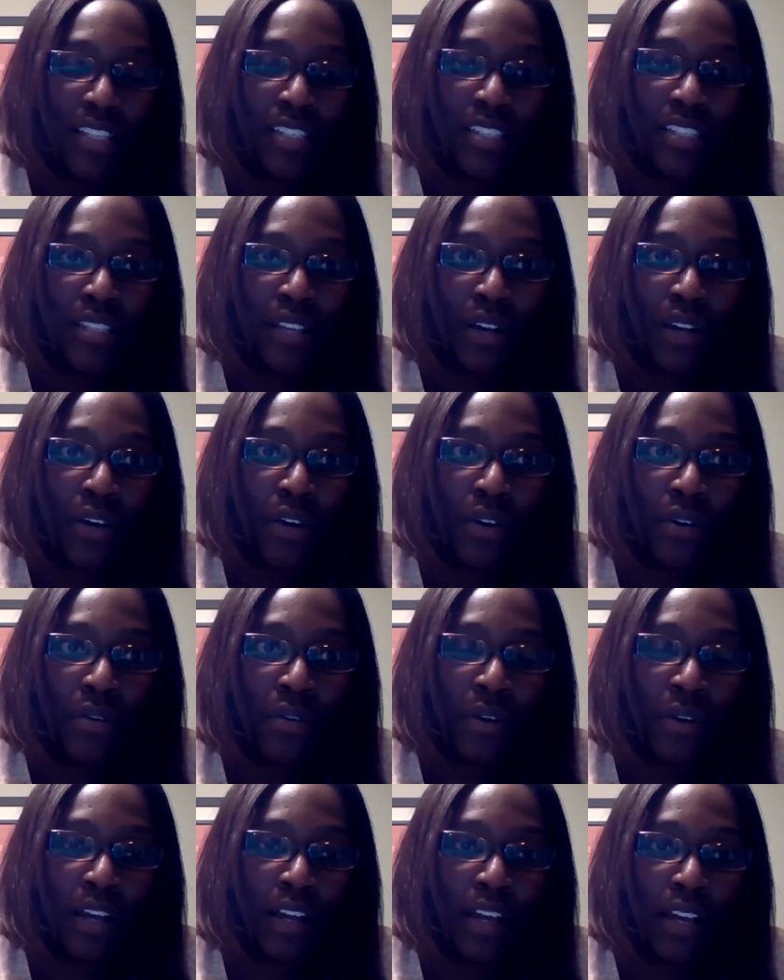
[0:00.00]

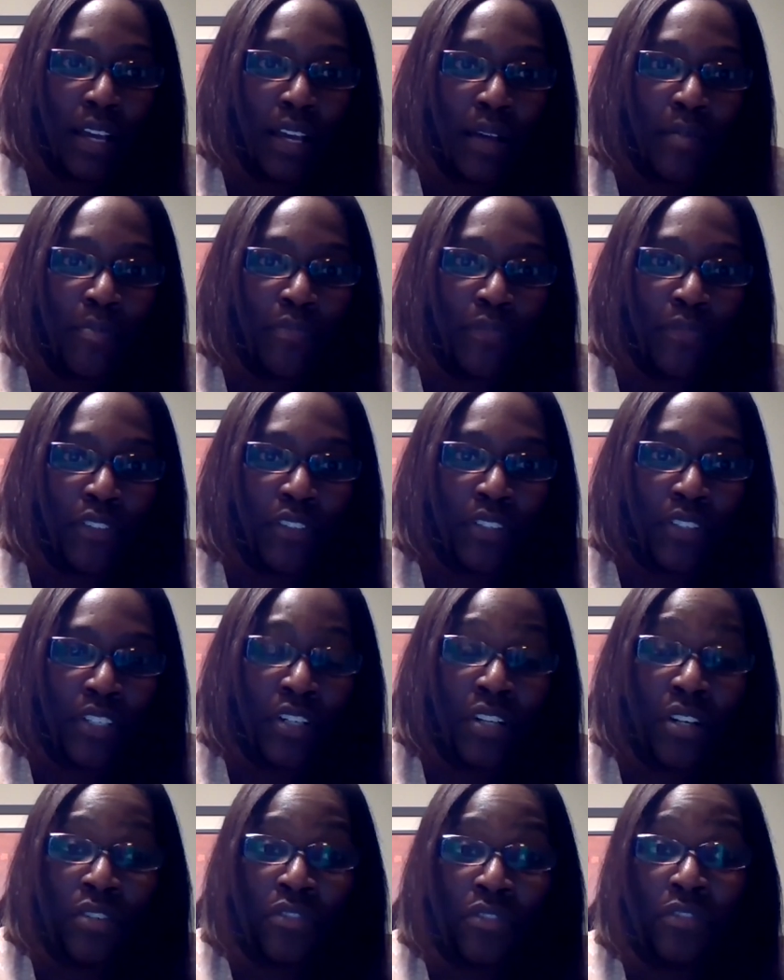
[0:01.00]
So,
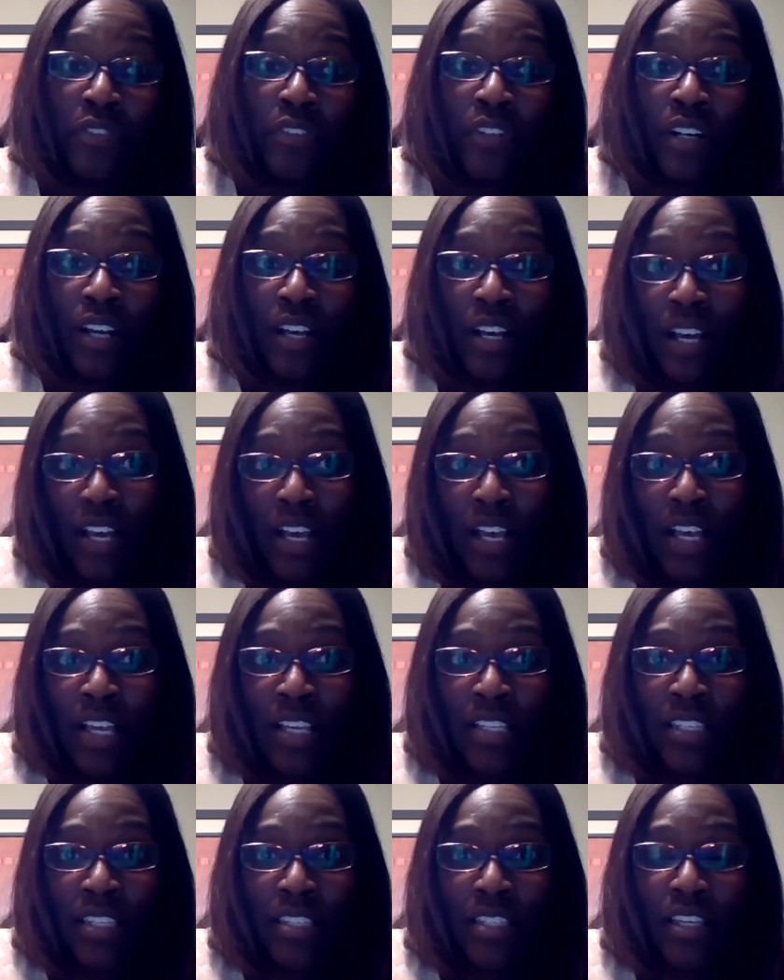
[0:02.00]
for
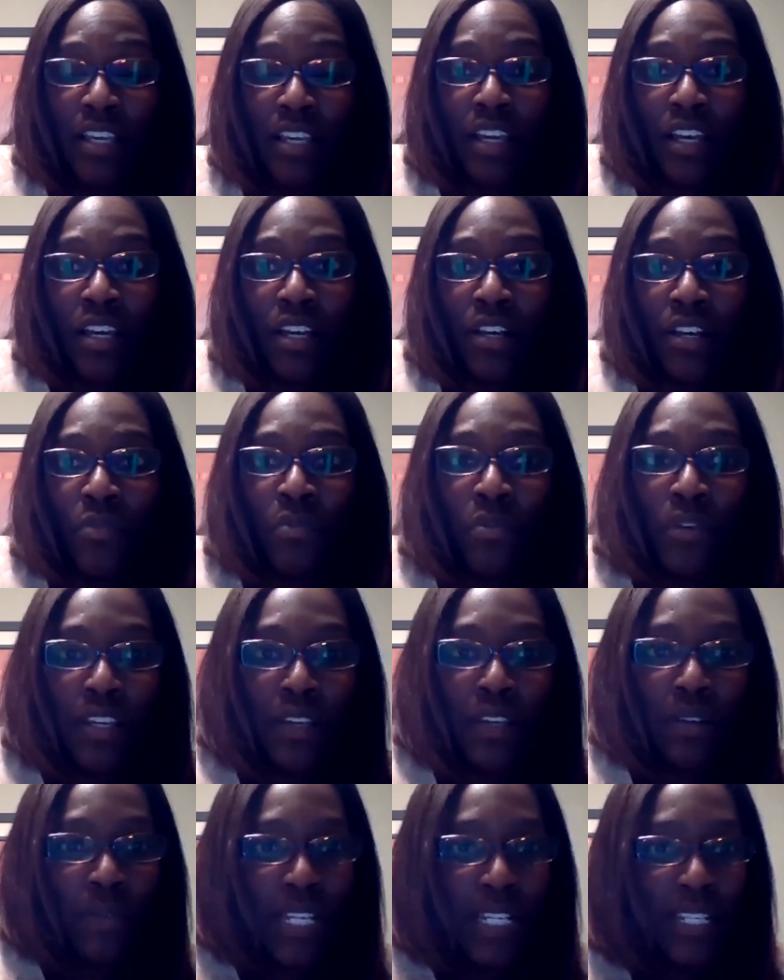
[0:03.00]
us,
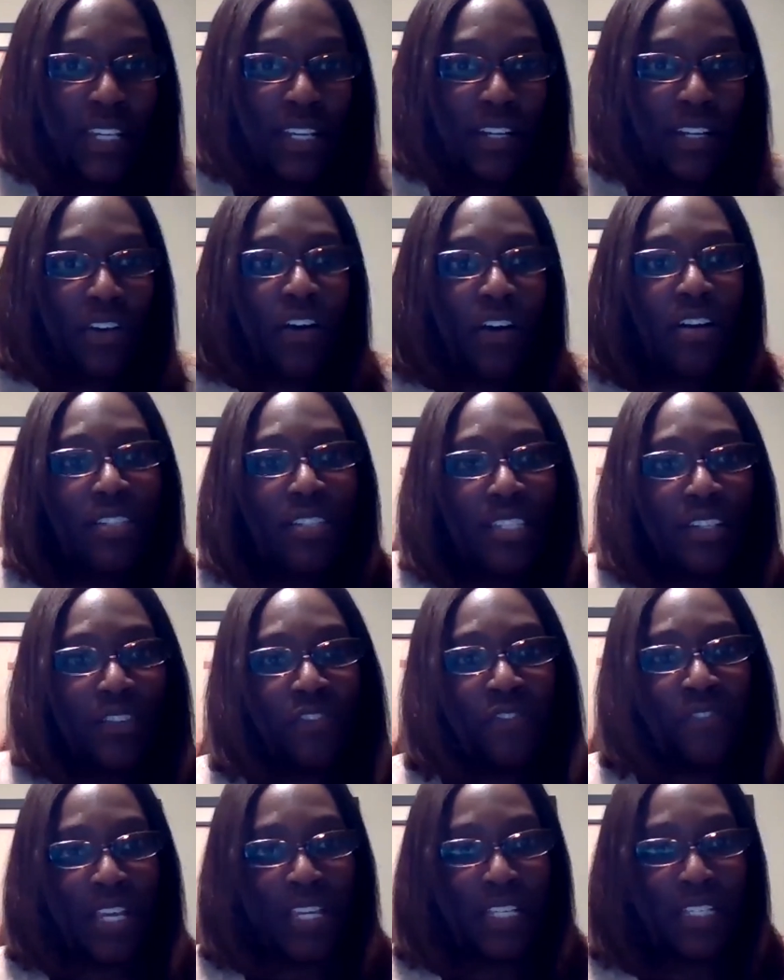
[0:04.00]
we did ours
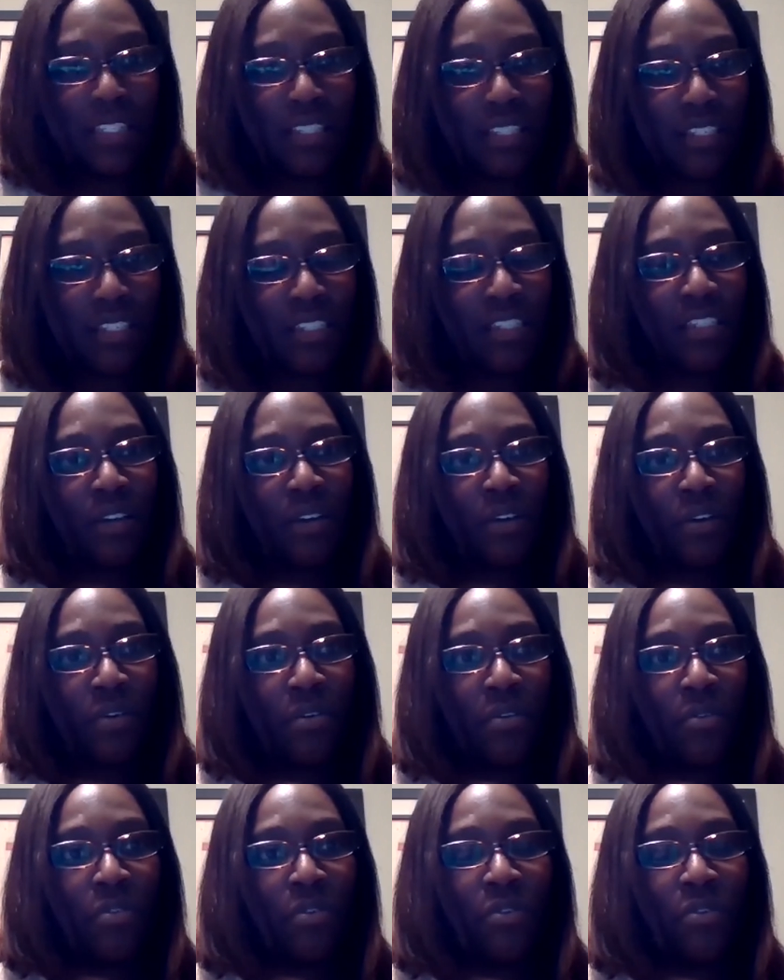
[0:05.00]
in phases.
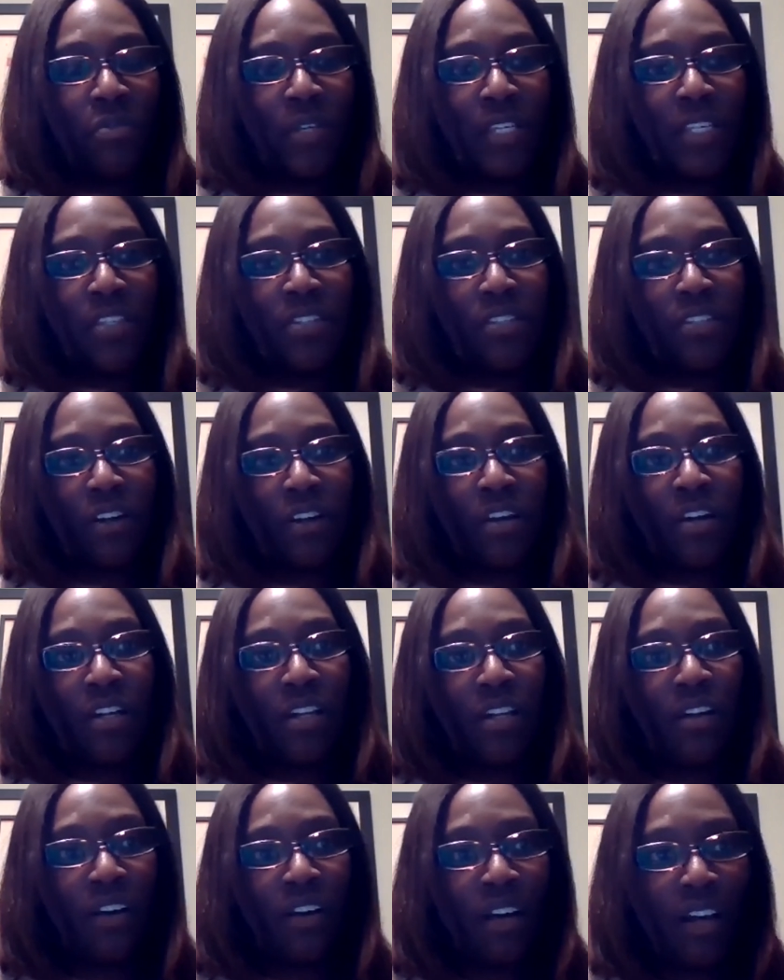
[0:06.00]
So we
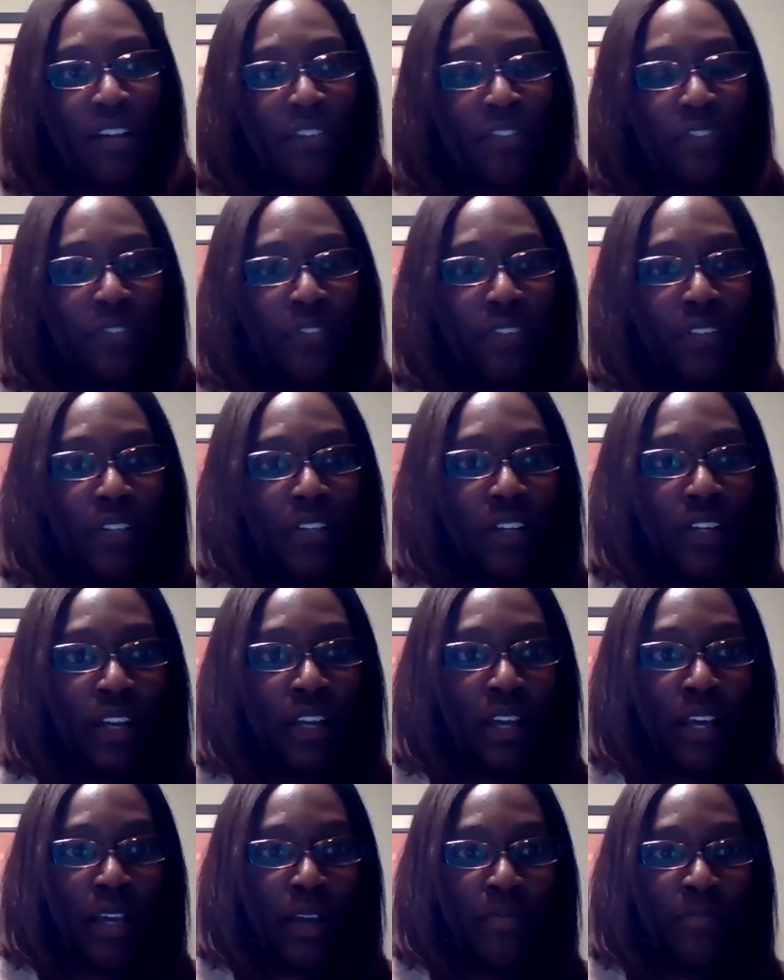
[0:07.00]
started off
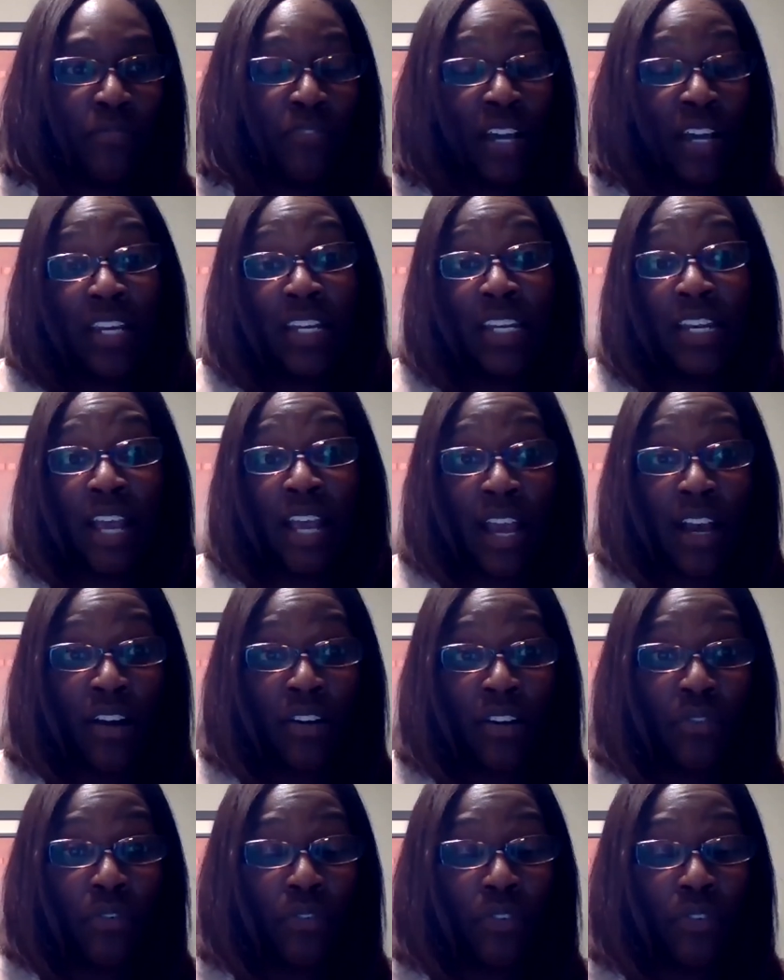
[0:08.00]
finding
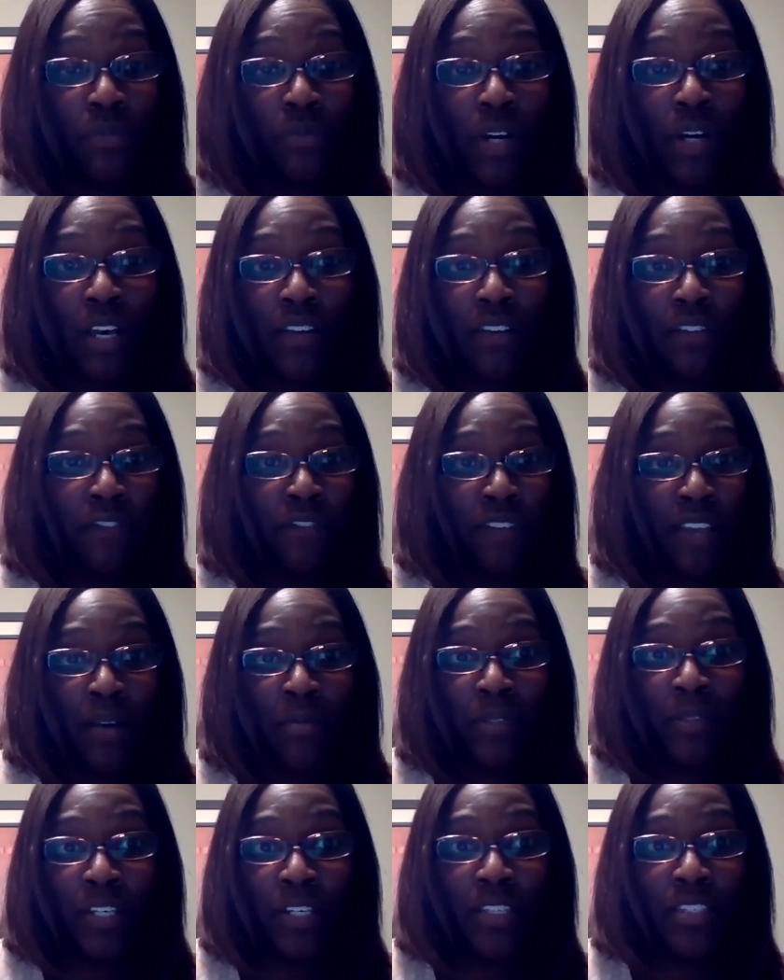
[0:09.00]
out what
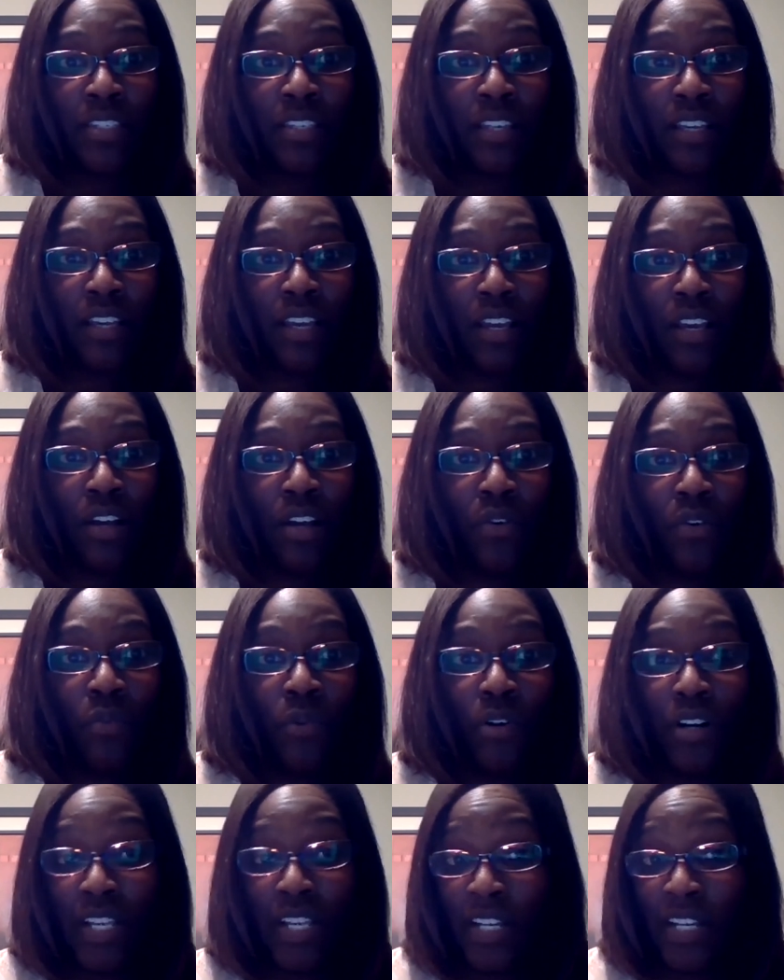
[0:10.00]
families
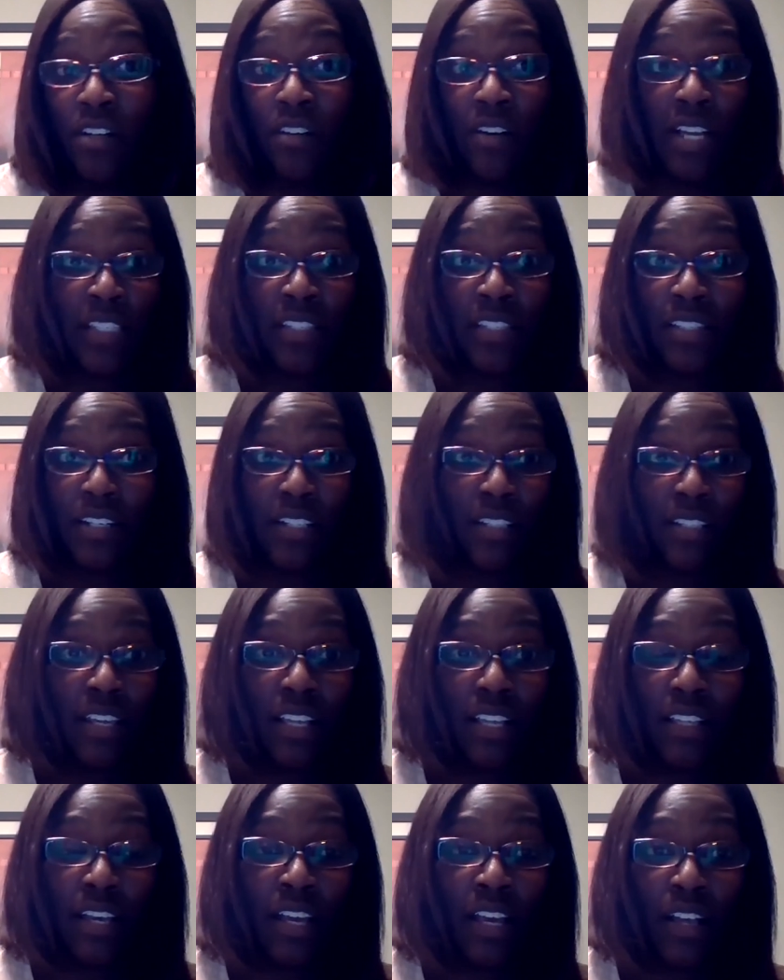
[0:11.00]
were interested in
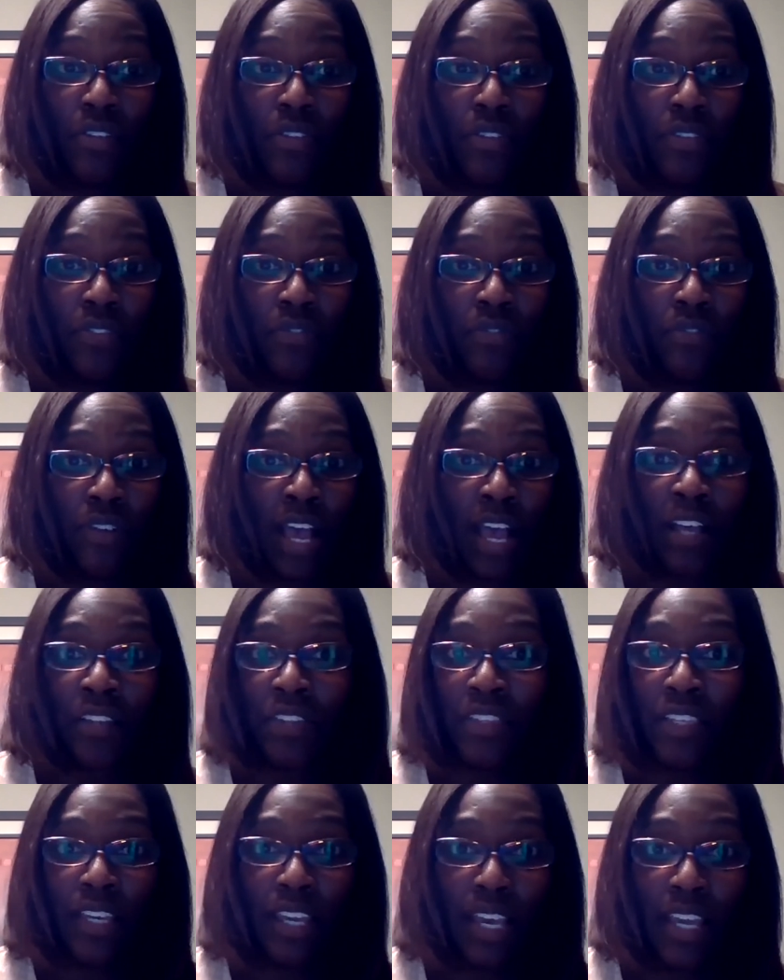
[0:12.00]
telehealth
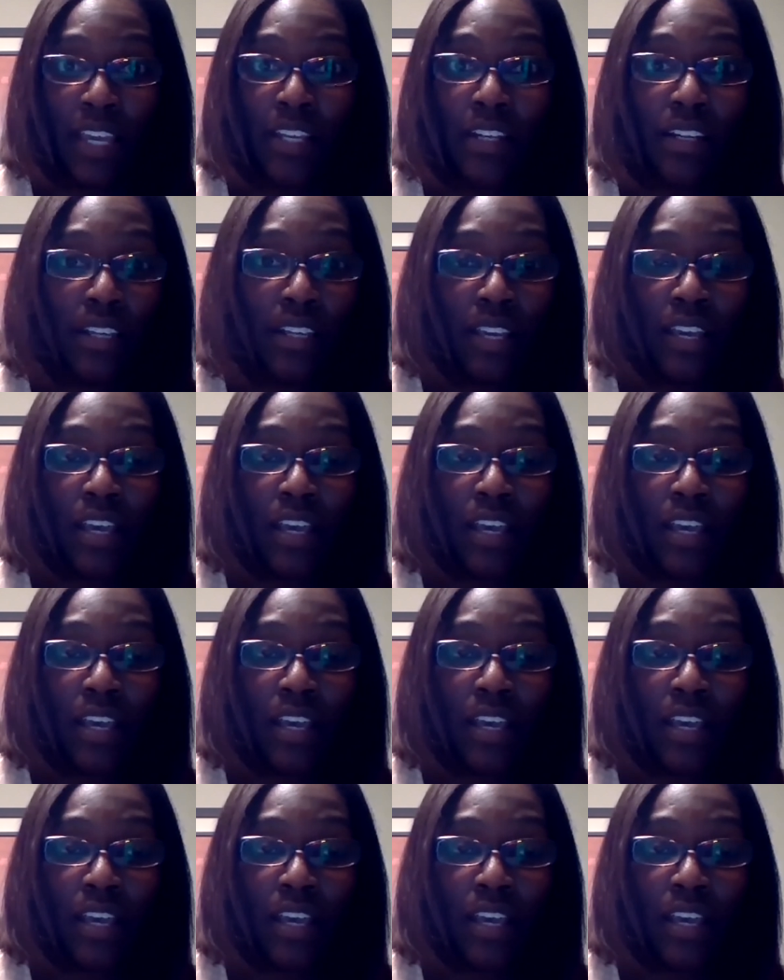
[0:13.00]
out the gate.